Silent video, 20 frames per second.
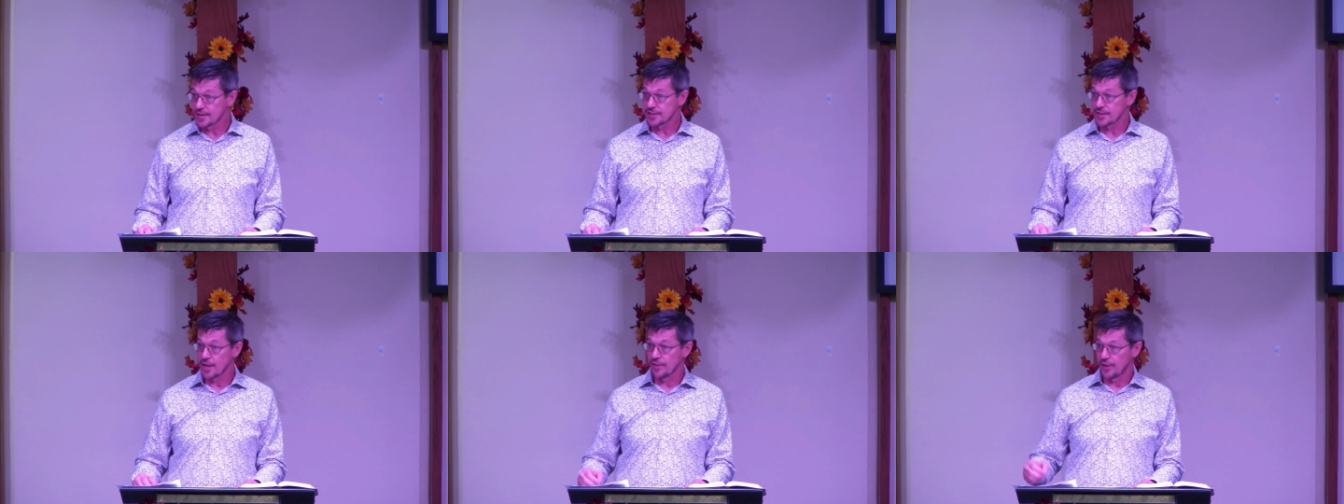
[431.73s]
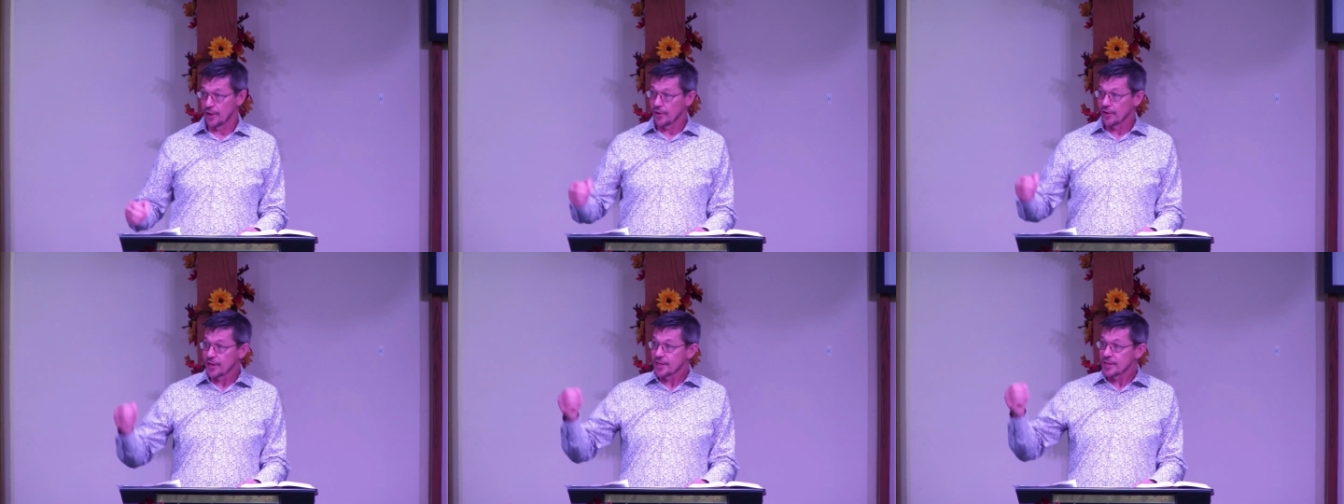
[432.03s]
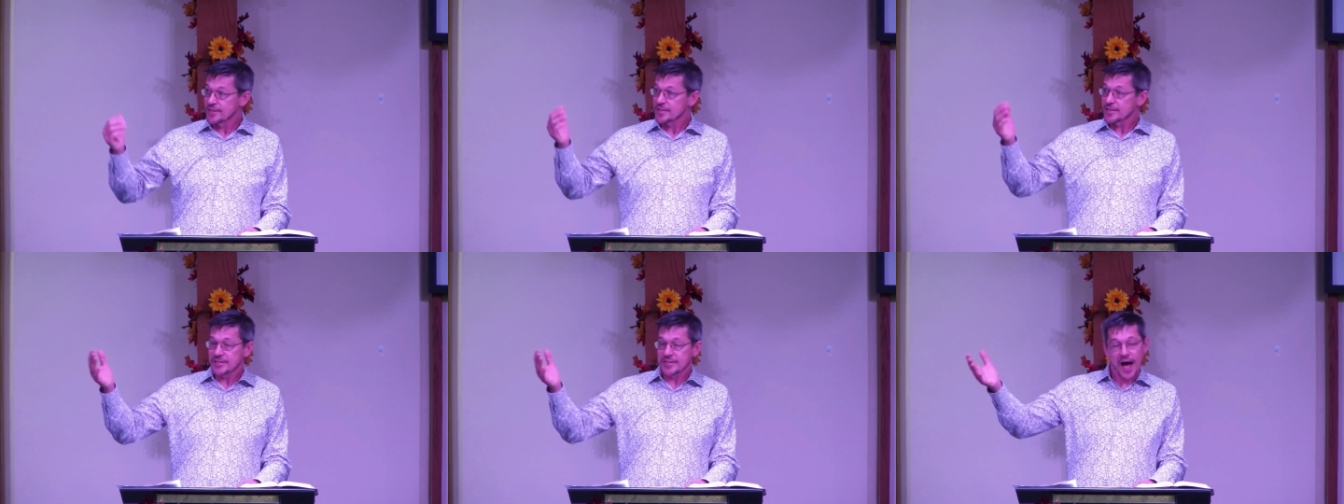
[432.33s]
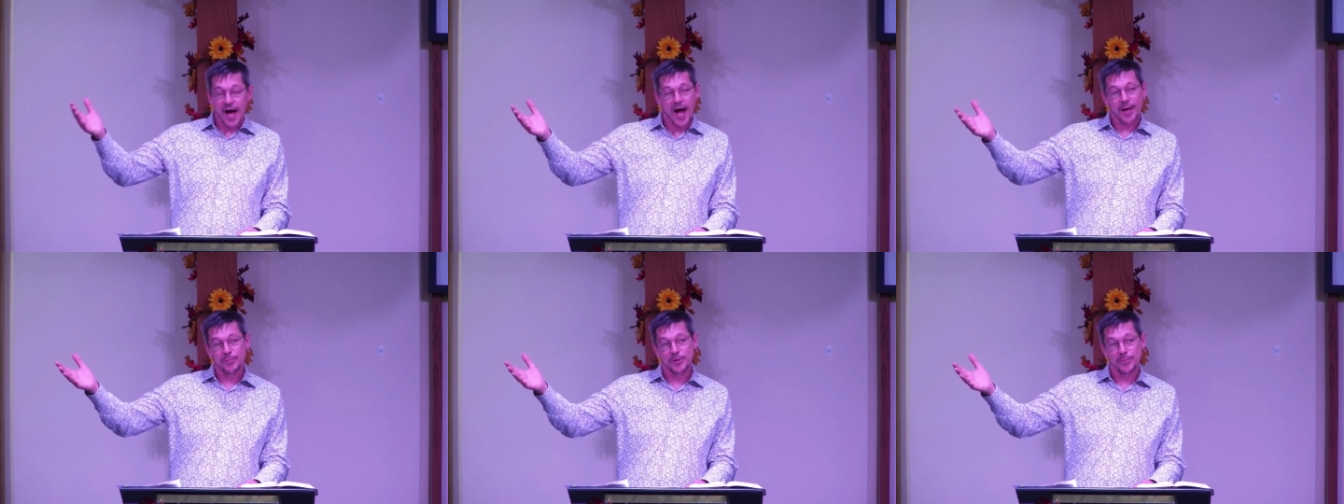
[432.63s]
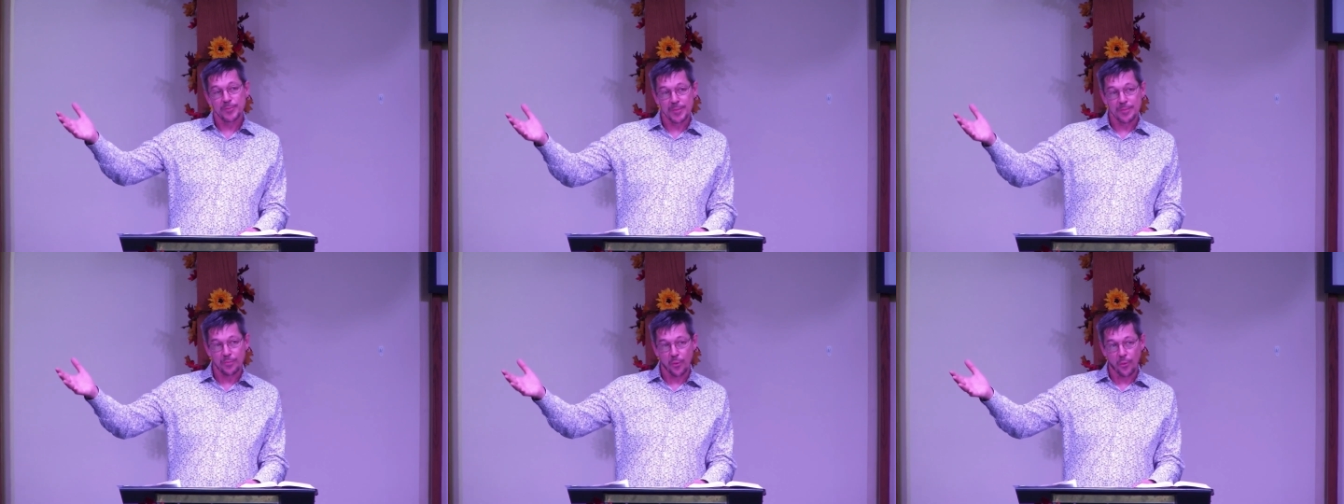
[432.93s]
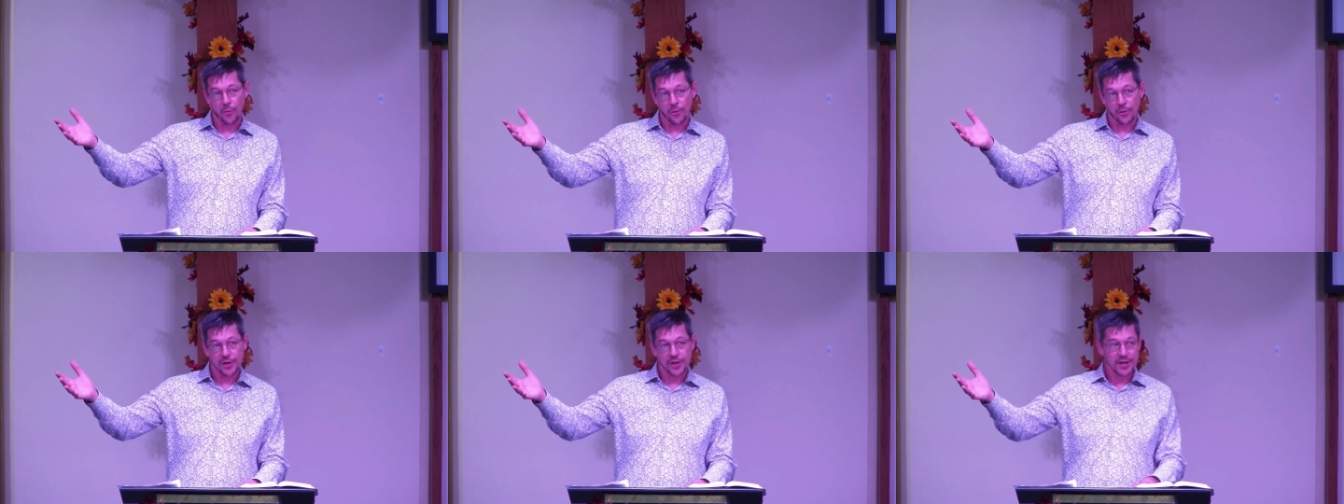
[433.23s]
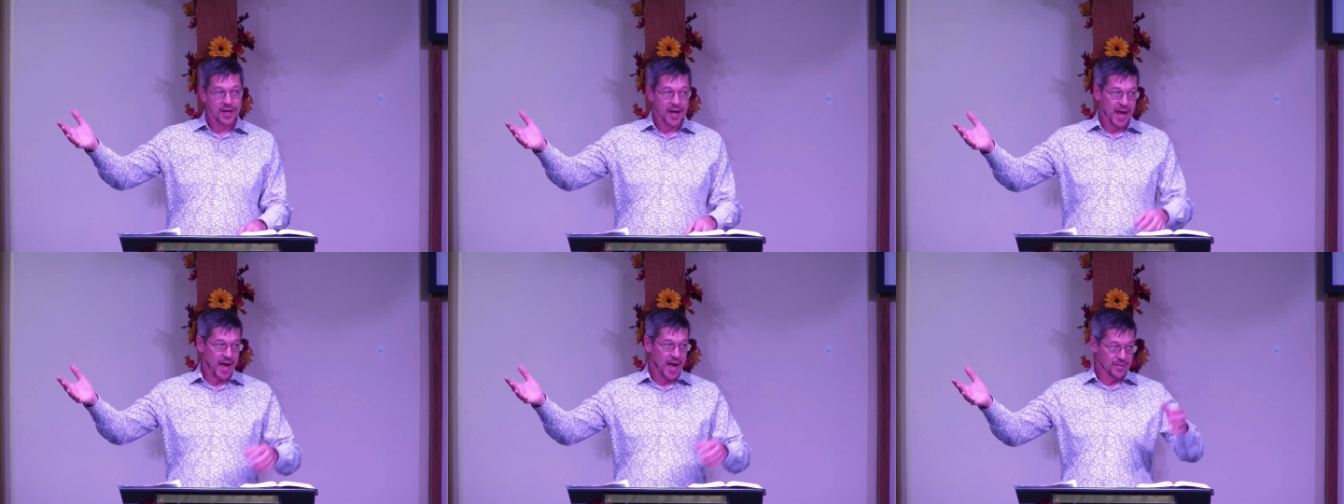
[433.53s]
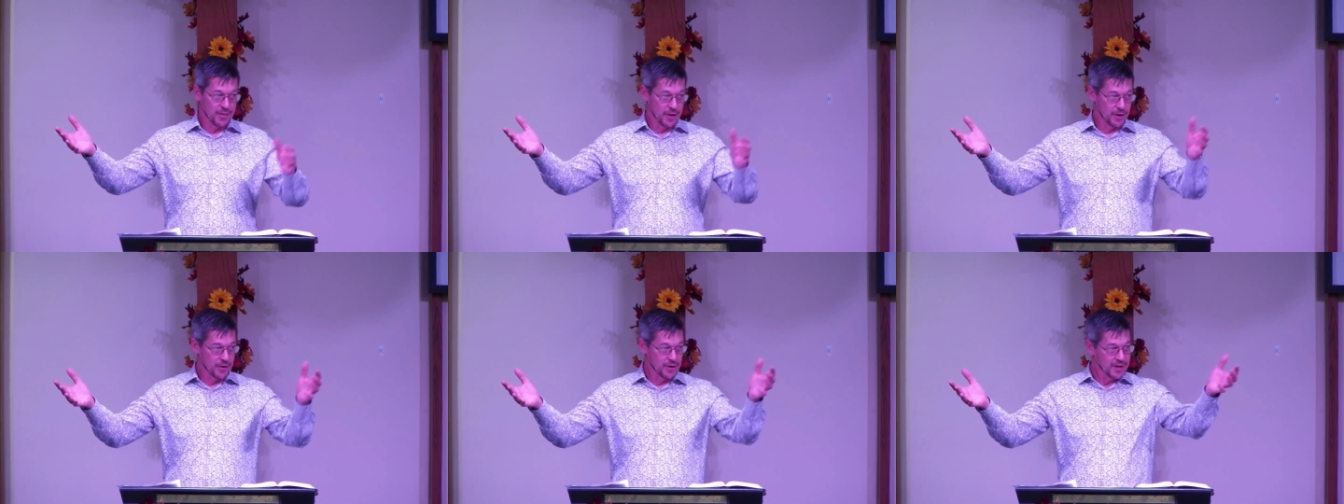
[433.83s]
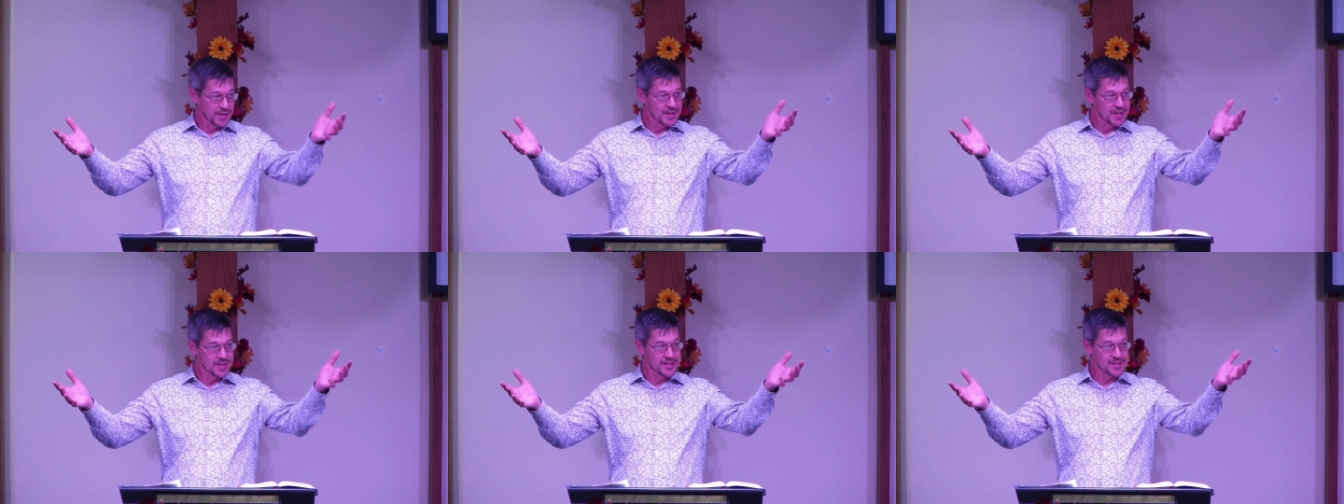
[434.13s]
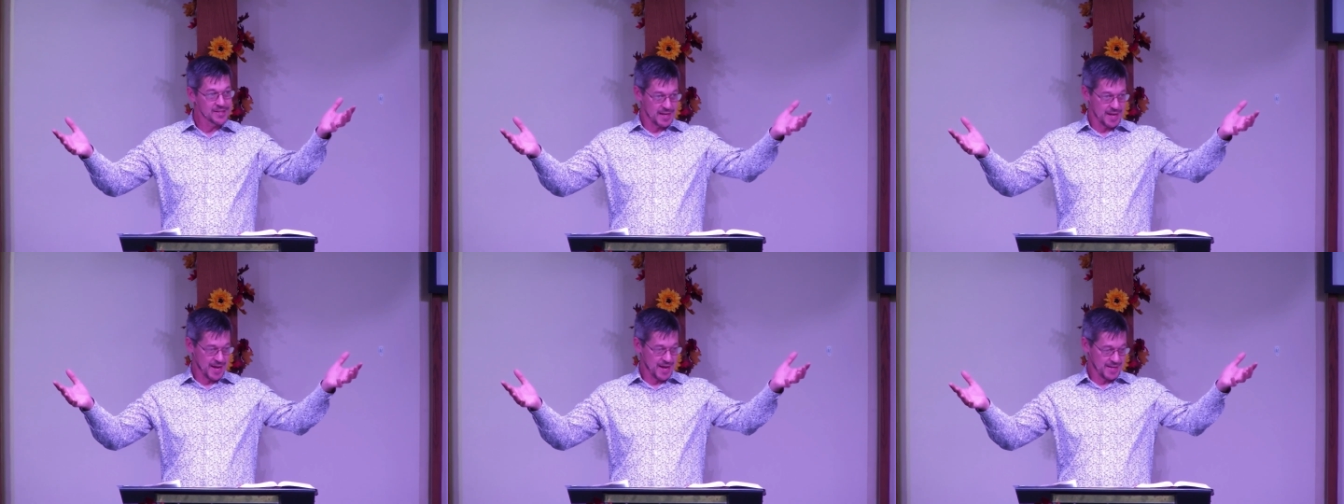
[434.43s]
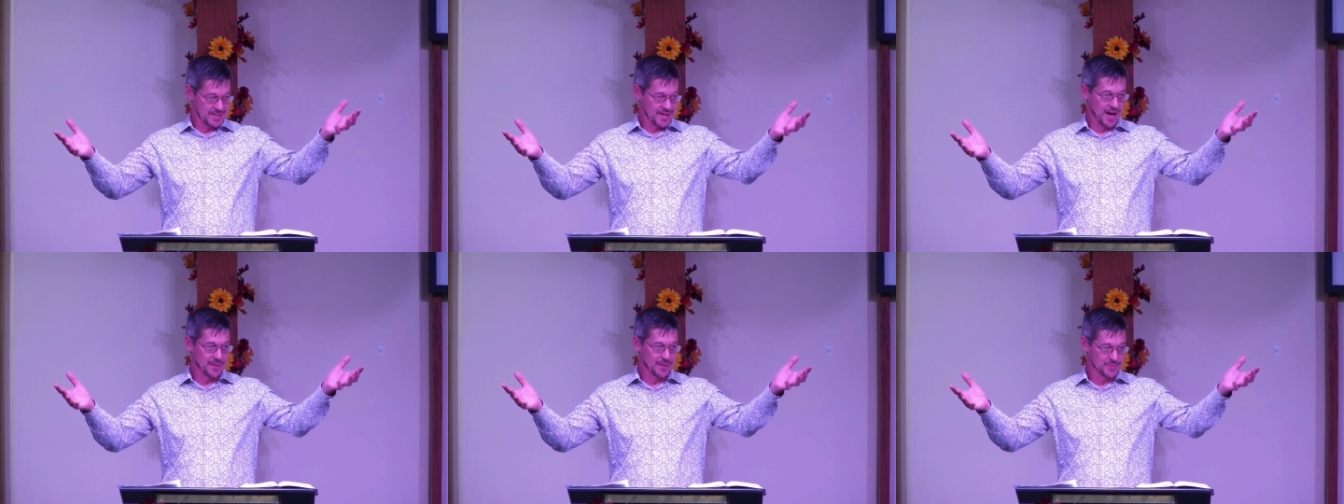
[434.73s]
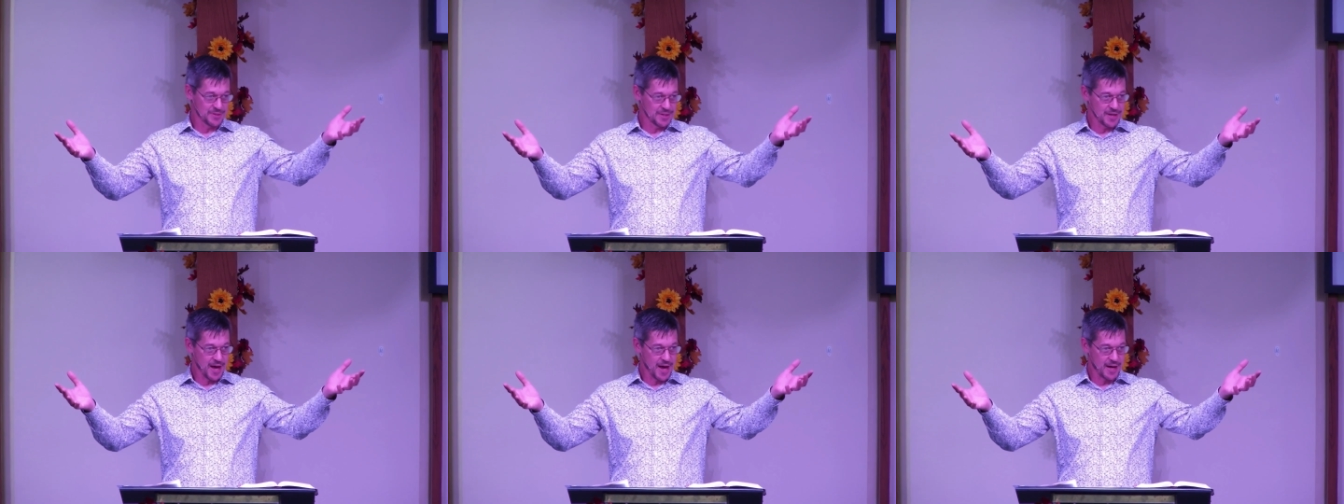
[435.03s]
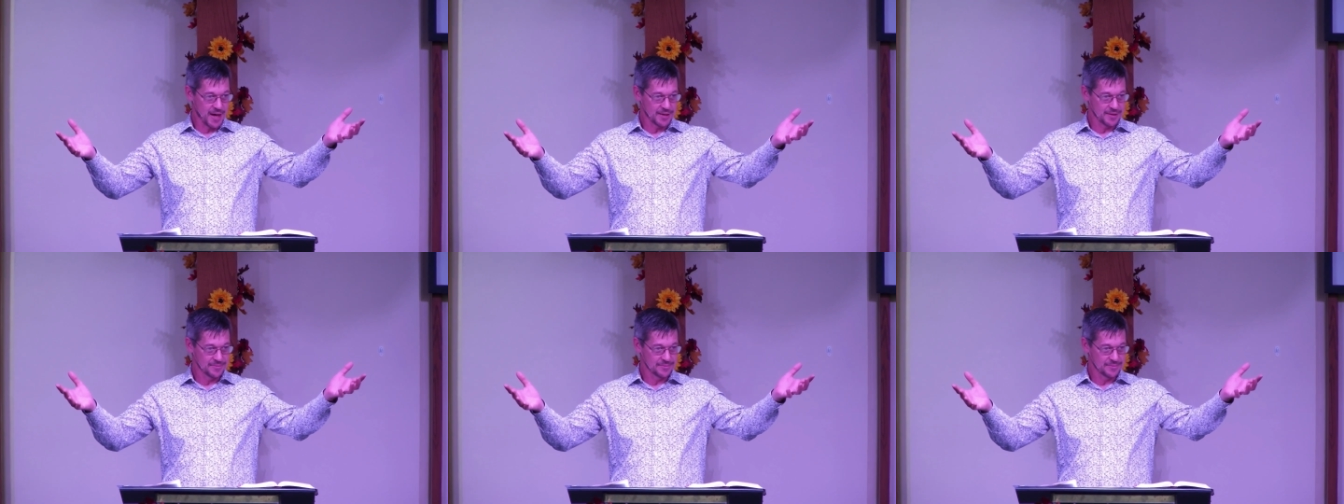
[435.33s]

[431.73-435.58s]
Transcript: There is a time to be born, and there is a time to die.